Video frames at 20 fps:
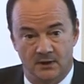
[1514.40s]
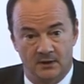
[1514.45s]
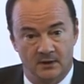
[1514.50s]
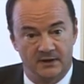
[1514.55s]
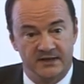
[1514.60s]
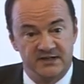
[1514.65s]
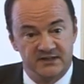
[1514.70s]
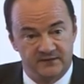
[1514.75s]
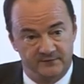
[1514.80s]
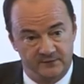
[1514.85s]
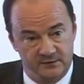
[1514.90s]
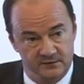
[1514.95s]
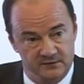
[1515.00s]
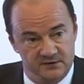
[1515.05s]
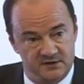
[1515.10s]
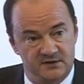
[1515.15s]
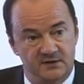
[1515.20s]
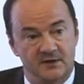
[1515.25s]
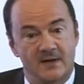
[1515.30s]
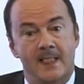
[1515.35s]
uh,
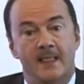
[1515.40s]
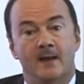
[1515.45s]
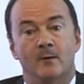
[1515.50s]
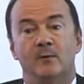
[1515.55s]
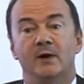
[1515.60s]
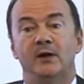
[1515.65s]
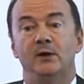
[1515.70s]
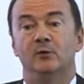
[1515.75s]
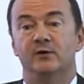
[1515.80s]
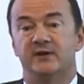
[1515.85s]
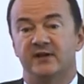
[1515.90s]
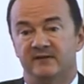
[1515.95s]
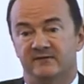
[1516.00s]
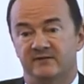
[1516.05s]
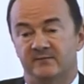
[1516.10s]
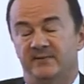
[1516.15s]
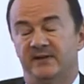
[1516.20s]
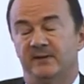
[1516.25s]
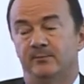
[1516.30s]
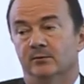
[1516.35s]
interviews, we're looking
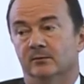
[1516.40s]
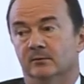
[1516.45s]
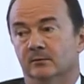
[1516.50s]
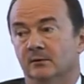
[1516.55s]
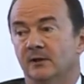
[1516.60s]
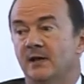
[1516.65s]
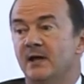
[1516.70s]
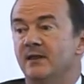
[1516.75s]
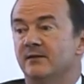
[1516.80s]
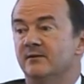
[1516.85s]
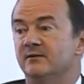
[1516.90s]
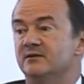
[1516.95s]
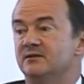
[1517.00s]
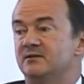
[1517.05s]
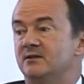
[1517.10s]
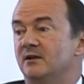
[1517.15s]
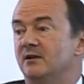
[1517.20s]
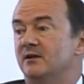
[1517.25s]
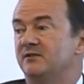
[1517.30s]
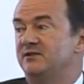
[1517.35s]
for people
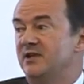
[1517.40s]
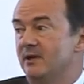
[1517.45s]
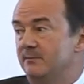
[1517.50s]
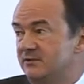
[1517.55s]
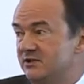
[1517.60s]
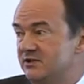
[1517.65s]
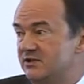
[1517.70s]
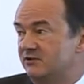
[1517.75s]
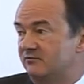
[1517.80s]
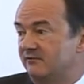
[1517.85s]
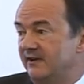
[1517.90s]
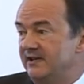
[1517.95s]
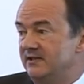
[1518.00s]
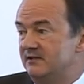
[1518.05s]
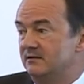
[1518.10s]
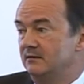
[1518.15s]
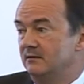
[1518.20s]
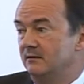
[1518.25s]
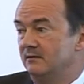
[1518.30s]
that demonstrate